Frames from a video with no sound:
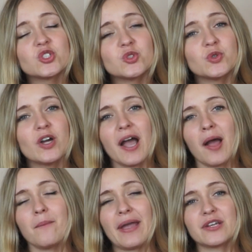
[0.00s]
to
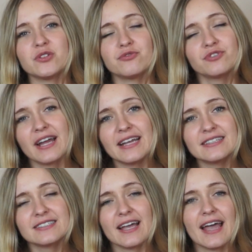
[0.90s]
make new
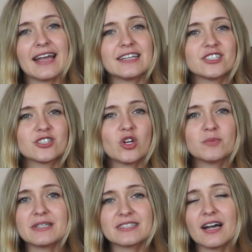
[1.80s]
friends and not
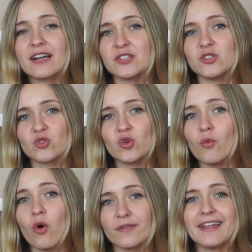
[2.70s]
be stuck in your room
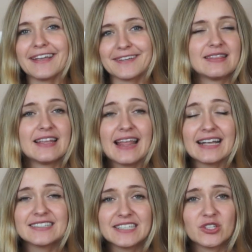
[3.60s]
all day. The
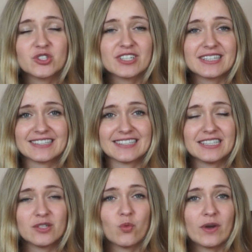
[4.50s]
next thing you need to
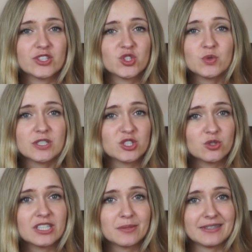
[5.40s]
consider when choosing
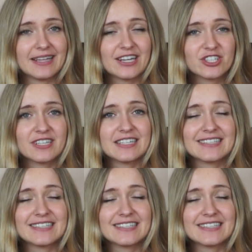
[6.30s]
student accommodation is